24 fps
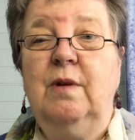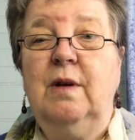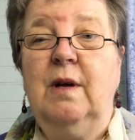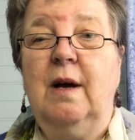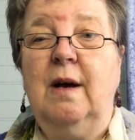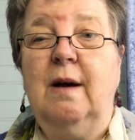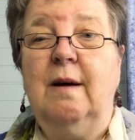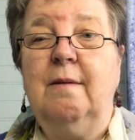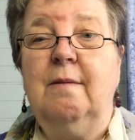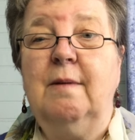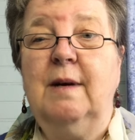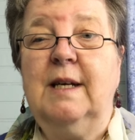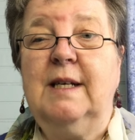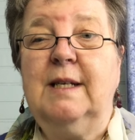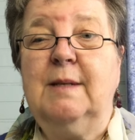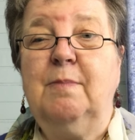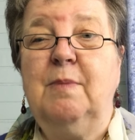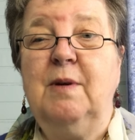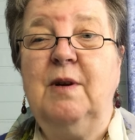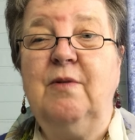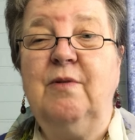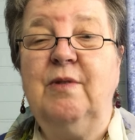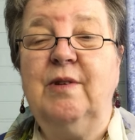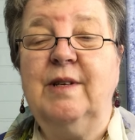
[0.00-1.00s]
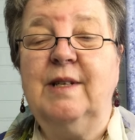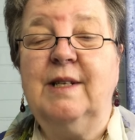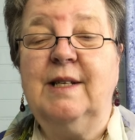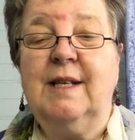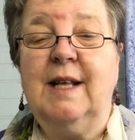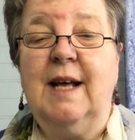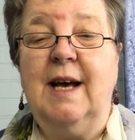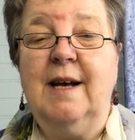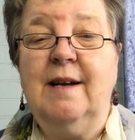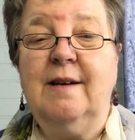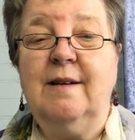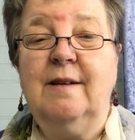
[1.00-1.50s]
uh, experienced
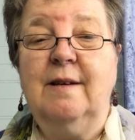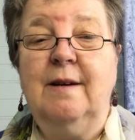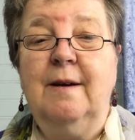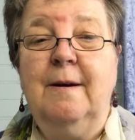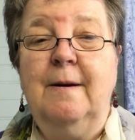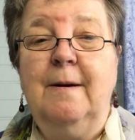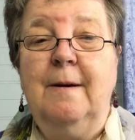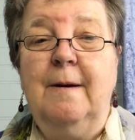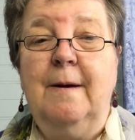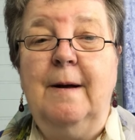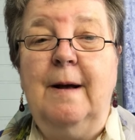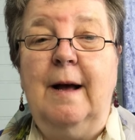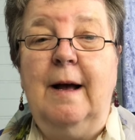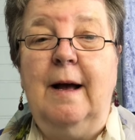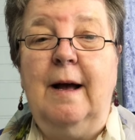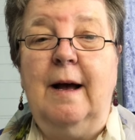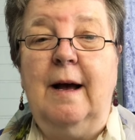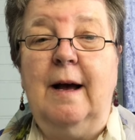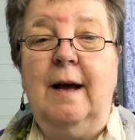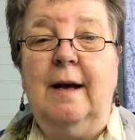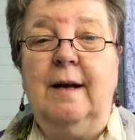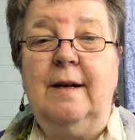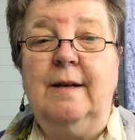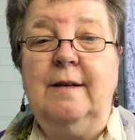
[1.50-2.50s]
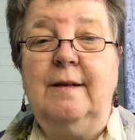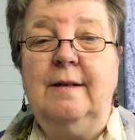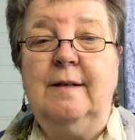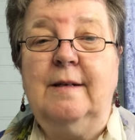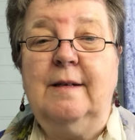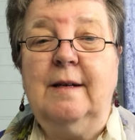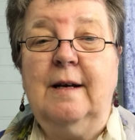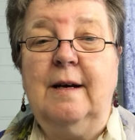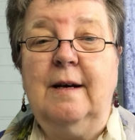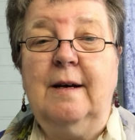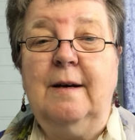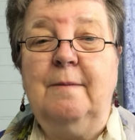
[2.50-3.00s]
that, and
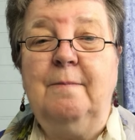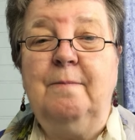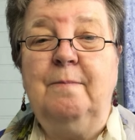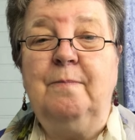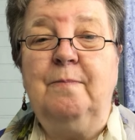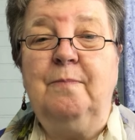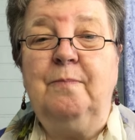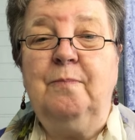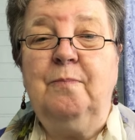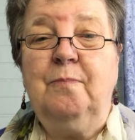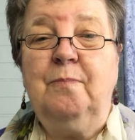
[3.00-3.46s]
um,